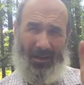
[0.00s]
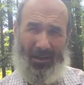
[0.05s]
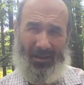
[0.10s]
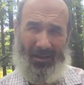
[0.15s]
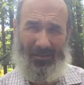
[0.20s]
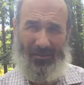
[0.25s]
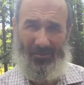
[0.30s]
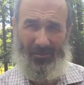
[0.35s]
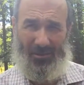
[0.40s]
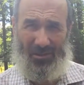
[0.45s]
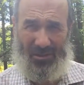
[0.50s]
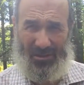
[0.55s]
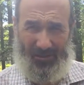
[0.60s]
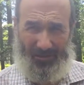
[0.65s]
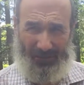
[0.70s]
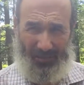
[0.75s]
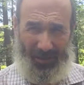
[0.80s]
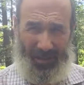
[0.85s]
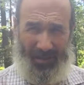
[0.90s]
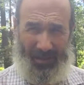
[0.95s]
I guess it was
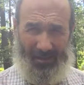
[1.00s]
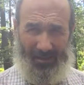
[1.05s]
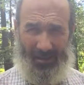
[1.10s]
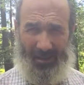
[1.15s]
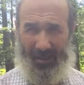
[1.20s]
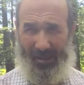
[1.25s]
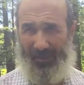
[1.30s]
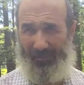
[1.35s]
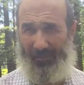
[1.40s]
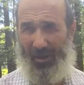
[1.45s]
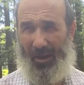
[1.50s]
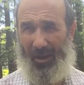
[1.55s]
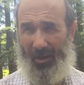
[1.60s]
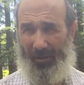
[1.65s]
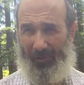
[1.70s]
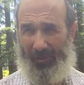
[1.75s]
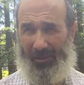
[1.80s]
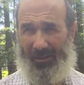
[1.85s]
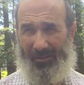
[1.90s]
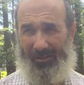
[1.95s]
just playing a game,
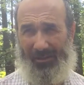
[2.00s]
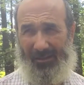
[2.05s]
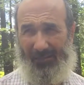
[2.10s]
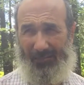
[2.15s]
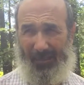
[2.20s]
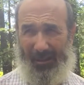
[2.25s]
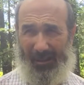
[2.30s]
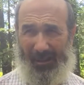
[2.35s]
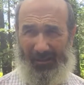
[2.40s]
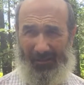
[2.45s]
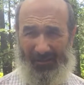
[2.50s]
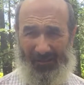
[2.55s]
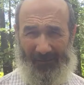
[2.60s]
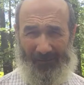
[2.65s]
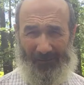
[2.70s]
but it did bite.